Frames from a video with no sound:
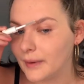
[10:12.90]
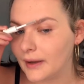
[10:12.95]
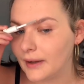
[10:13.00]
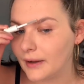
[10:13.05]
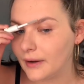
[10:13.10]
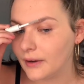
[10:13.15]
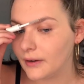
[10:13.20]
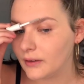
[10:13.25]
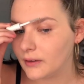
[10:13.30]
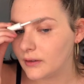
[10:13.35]

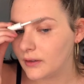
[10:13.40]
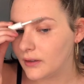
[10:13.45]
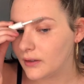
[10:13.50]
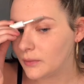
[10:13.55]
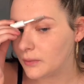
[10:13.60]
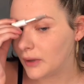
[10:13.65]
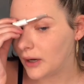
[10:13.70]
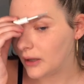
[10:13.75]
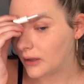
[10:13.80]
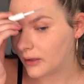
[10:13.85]
hair? This
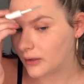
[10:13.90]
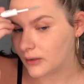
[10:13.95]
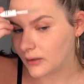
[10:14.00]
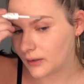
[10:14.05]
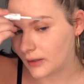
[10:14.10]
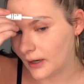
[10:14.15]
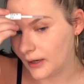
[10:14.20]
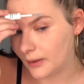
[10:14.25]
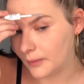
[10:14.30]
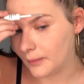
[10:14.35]
brow looks
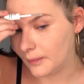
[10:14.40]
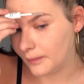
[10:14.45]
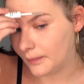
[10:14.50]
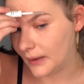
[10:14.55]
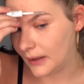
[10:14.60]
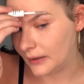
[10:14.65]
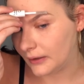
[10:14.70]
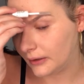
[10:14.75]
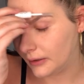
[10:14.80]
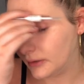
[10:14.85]
kind of
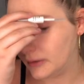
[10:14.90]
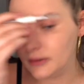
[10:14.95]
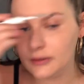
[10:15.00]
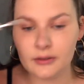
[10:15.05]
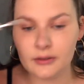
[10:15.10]
better.